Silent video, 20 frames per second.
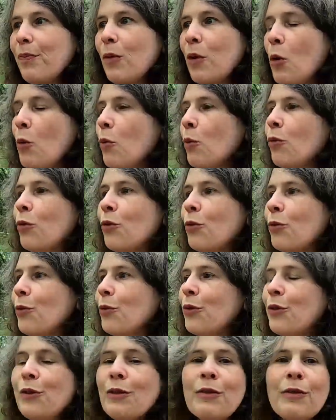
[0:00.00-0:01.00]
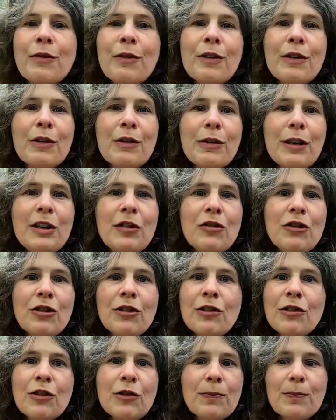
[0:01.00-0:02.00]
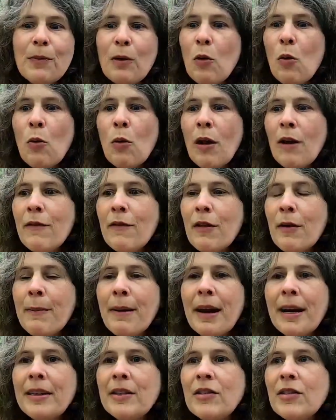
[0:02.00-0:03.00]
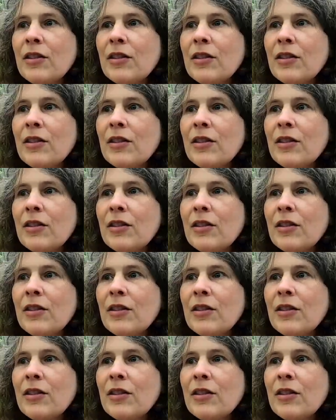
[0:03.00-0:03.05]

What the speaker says: all sorts of creatures all over the place.